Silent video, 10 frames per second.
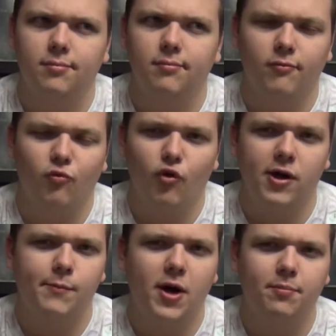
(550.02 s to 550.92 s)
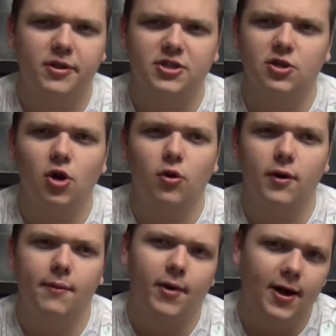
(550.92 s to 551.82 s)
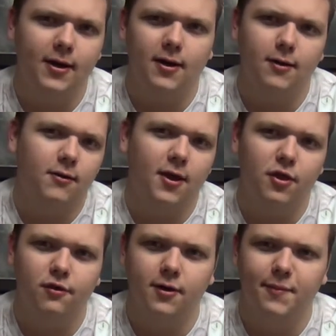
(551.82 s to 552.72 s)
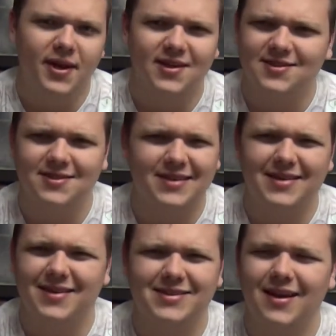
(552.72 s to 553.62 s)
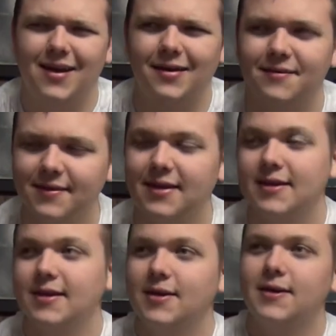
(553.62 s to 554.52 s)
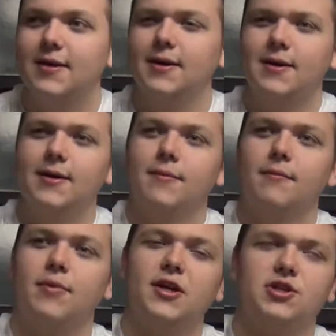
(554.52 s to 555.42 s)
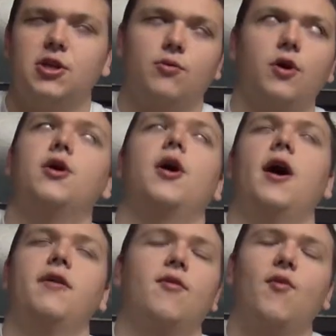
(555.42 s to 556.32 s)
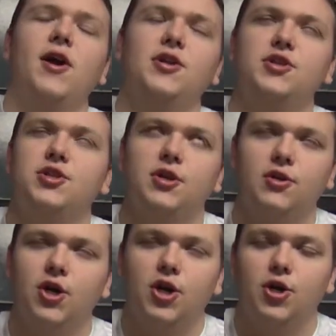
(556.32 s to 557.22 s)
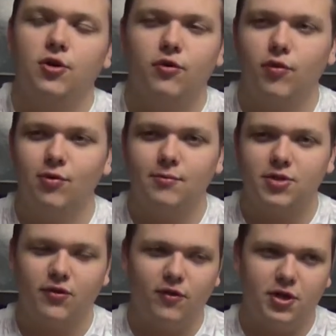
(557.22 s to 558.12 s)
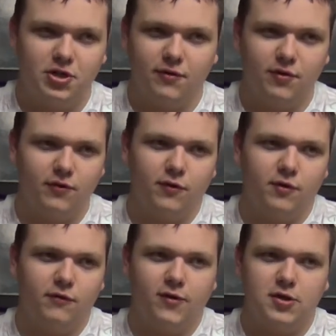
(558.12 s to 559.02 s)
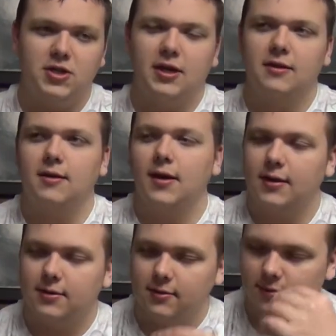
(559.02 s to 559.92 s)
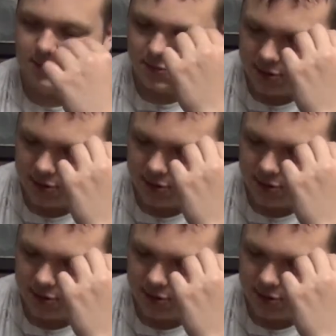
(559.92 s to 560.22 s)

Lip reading: Rig him up, let's go, and I'm out of here in 30 minutes. It's done. But he's like, well, I have arranged rooms for each of you for staying the night, or